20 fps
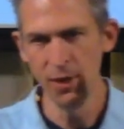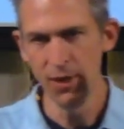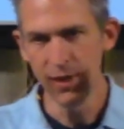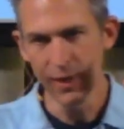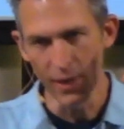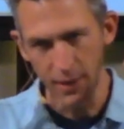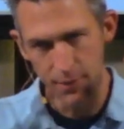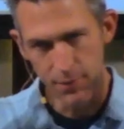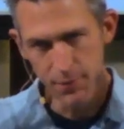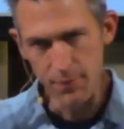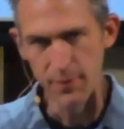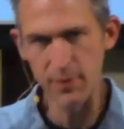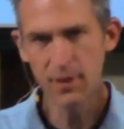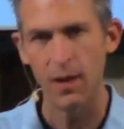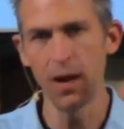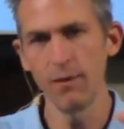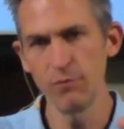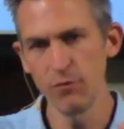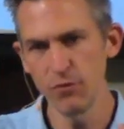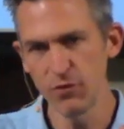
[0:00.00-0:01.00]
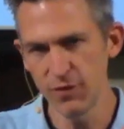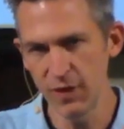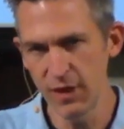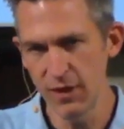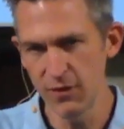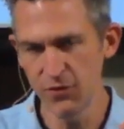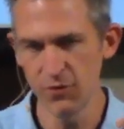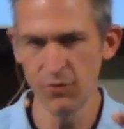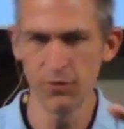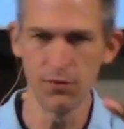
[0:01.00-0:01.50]
either the
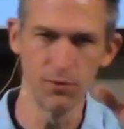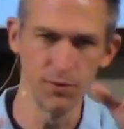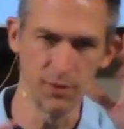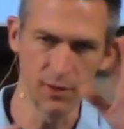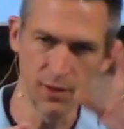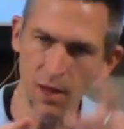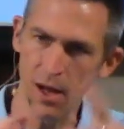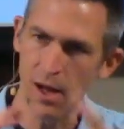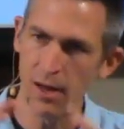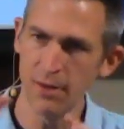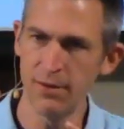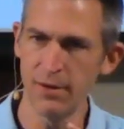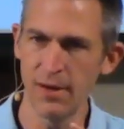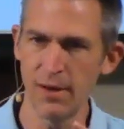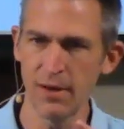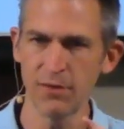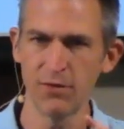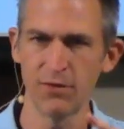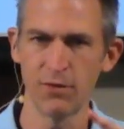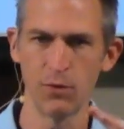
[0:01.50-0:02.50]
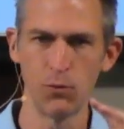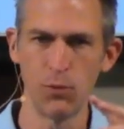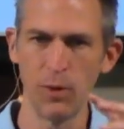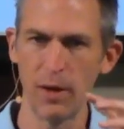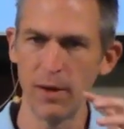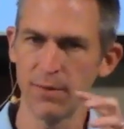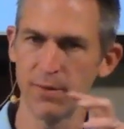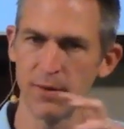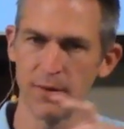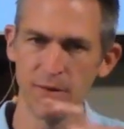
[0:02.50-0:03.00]
conversation or the context or
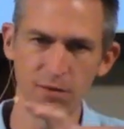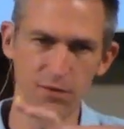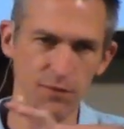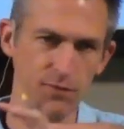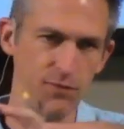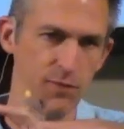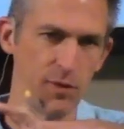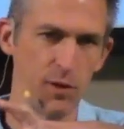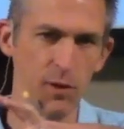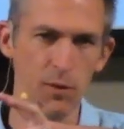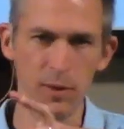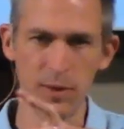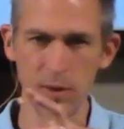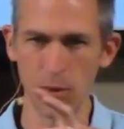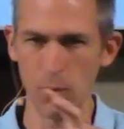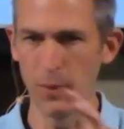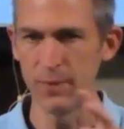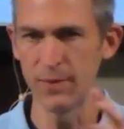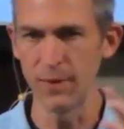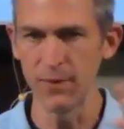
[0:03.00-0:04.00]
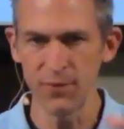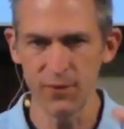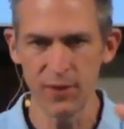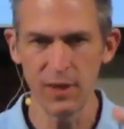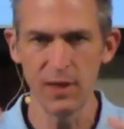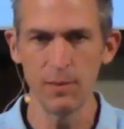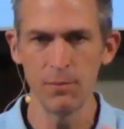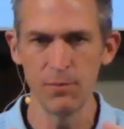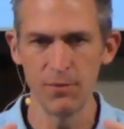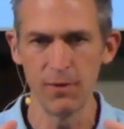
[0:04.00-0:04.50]
where things are flowing or what the
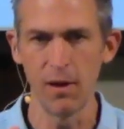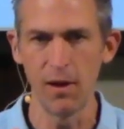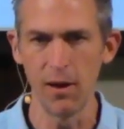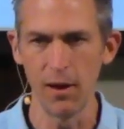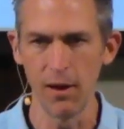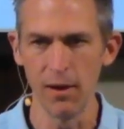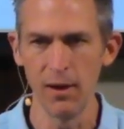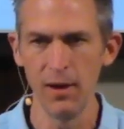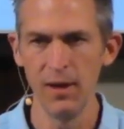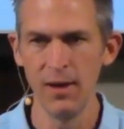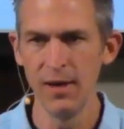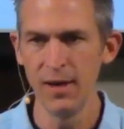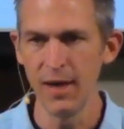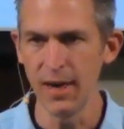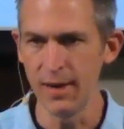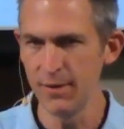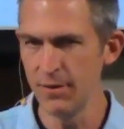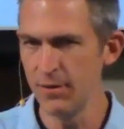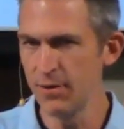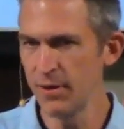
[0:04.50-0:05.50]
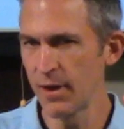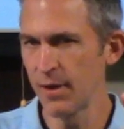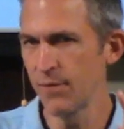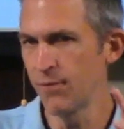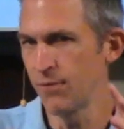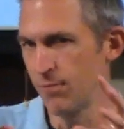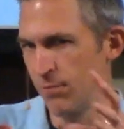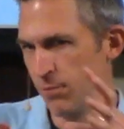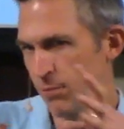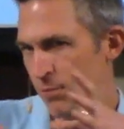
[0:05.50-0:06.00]
themes are. And then you got
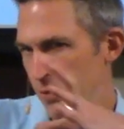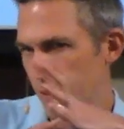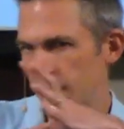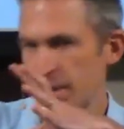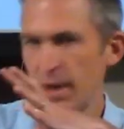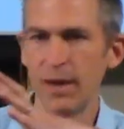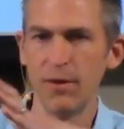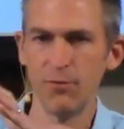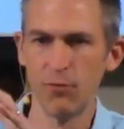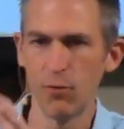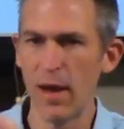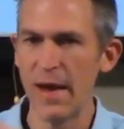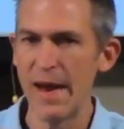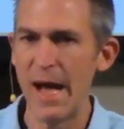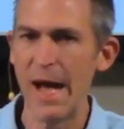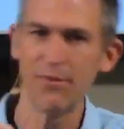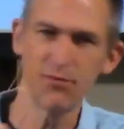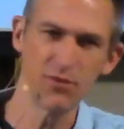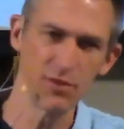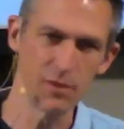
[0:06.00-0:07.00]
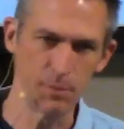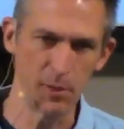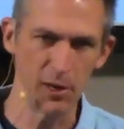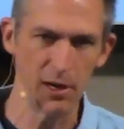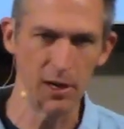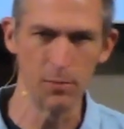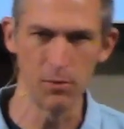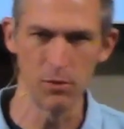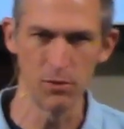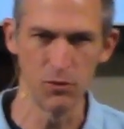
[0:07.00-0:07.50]
to look kind of right after the
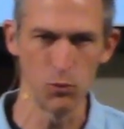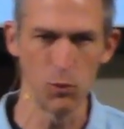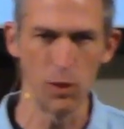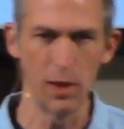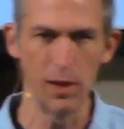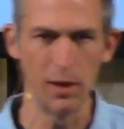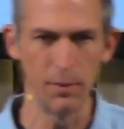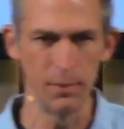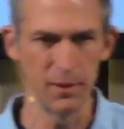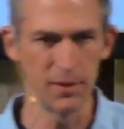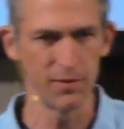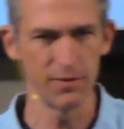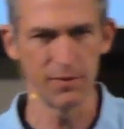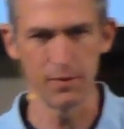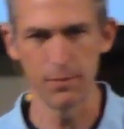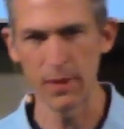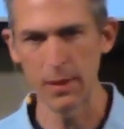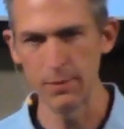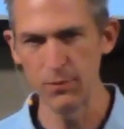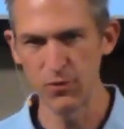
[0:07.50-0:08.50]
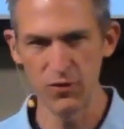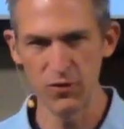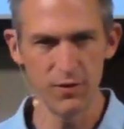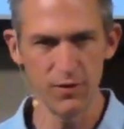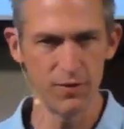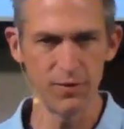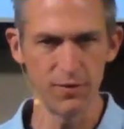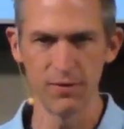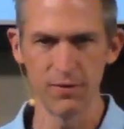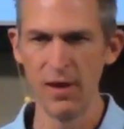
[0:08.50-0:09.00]
parable as well, because sometimes
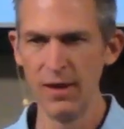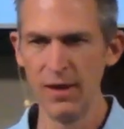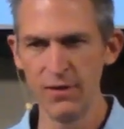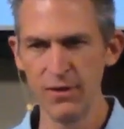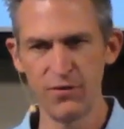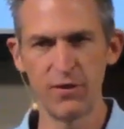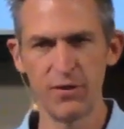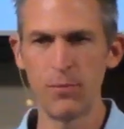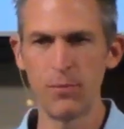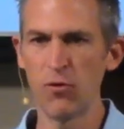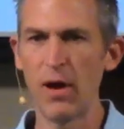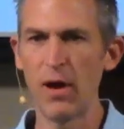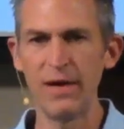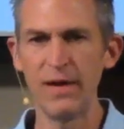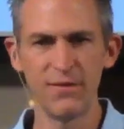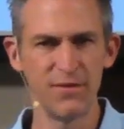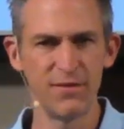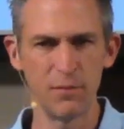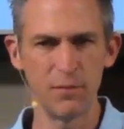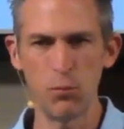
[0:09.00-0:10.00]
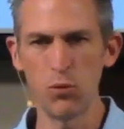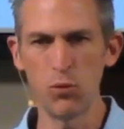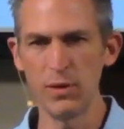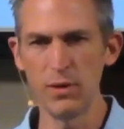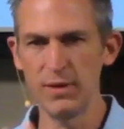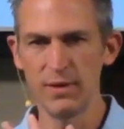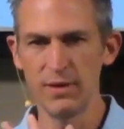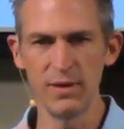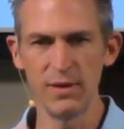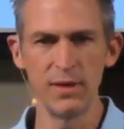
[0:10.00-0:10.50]
Jesus summarizes a
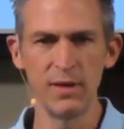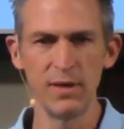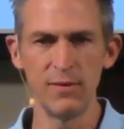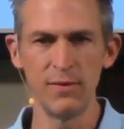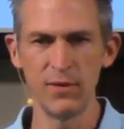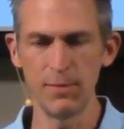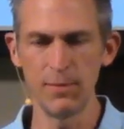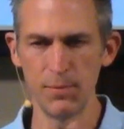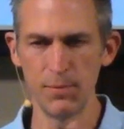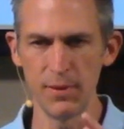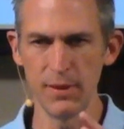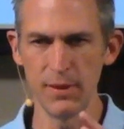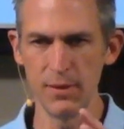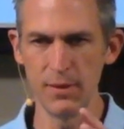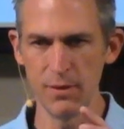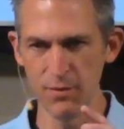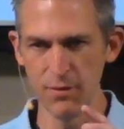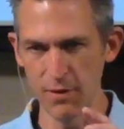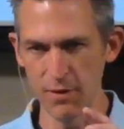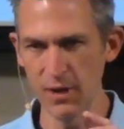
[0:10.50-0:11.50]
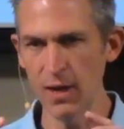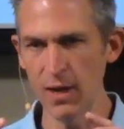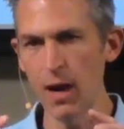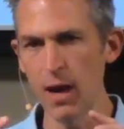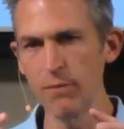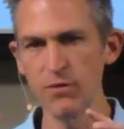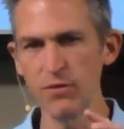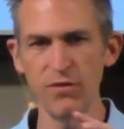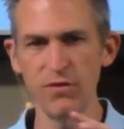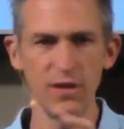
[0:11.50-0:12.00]
point at the end of it, but then there's a
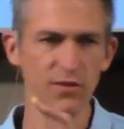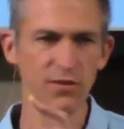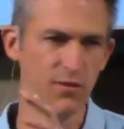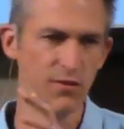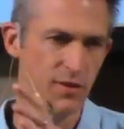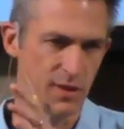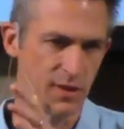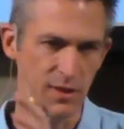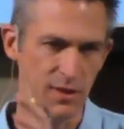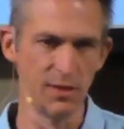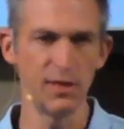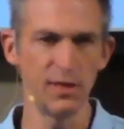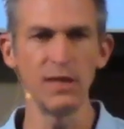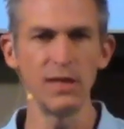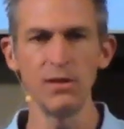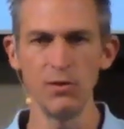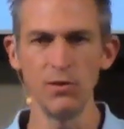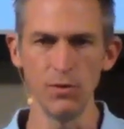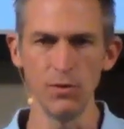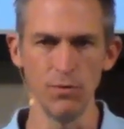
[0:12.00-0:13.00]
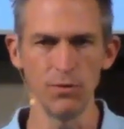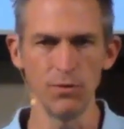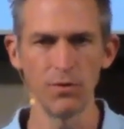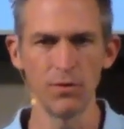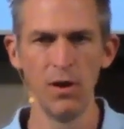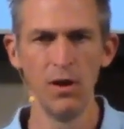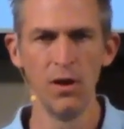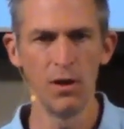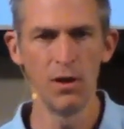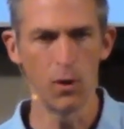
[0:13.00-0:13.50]
conversation that continues,
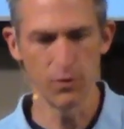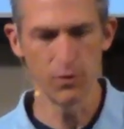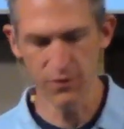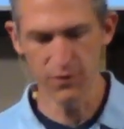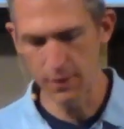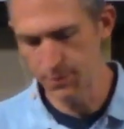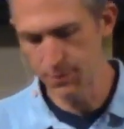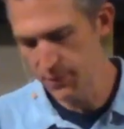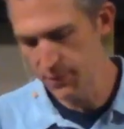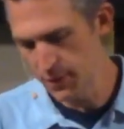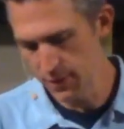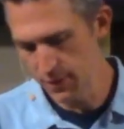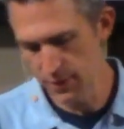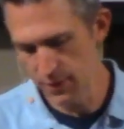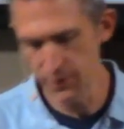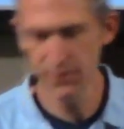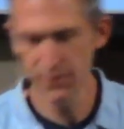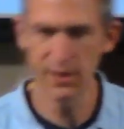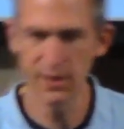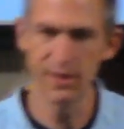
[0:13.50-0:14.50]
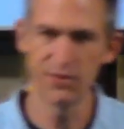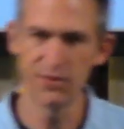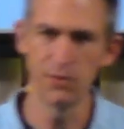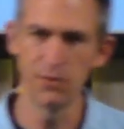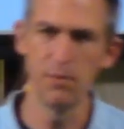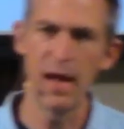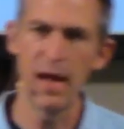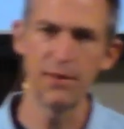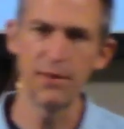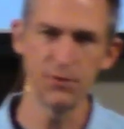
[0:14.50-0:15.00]
or something in this case in
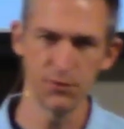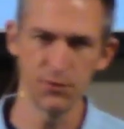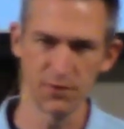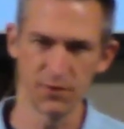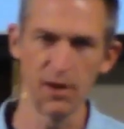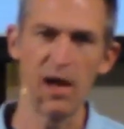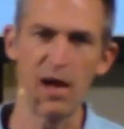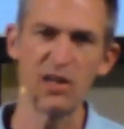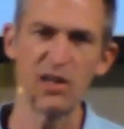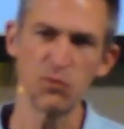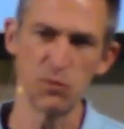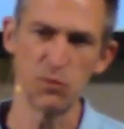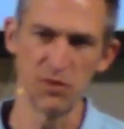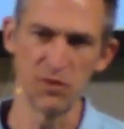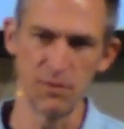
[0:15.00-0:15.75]
Matthew's gospel that